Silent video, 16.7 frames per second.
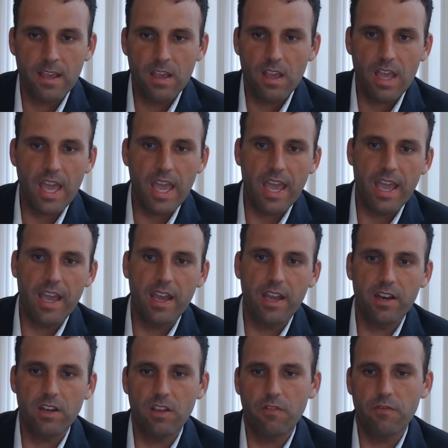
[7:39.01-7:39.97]
and
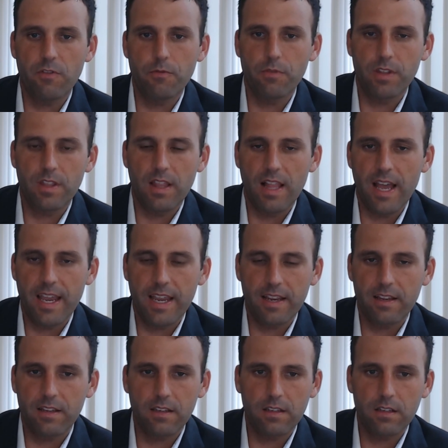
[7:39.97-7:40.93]
if you would like
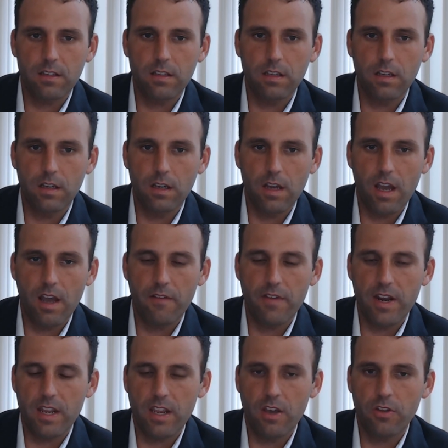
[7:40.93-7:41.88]
to have
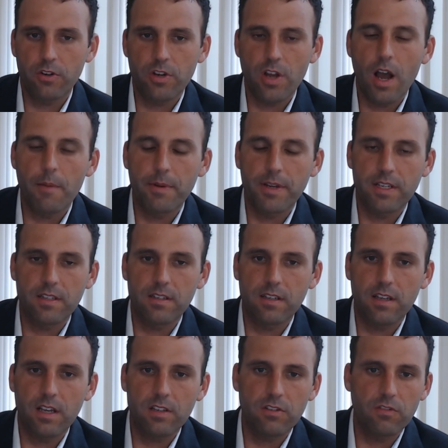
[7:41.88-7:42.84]
any other topics
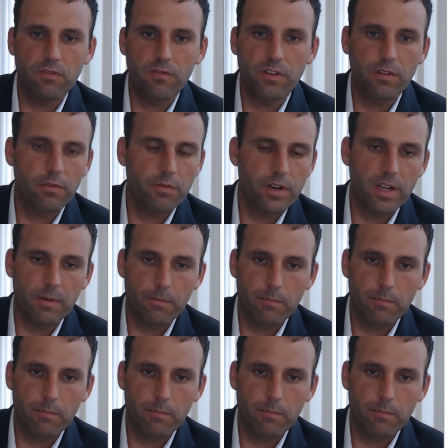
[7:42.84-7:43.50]
discussed, you feel free to